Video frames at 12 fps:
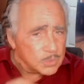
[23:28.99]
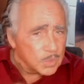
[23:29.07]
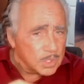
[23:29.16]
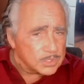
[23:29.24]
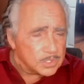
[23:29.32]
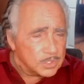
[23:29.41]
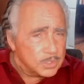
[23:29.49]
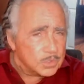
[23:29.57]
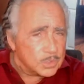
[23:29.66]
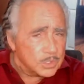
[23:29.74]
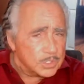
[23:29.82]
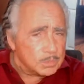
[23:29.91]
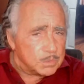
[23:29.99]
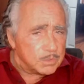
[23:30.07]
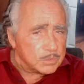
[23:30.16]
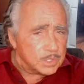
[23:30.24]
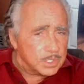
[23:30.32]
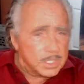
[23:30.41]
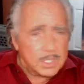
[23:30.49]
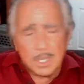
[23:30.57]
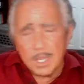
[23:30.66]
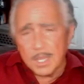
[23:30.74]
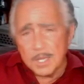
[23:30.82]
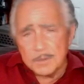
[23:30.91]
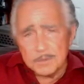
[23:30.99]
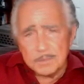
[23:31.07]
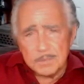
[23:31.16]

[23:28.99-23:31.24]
one is unusually spiritually inclined,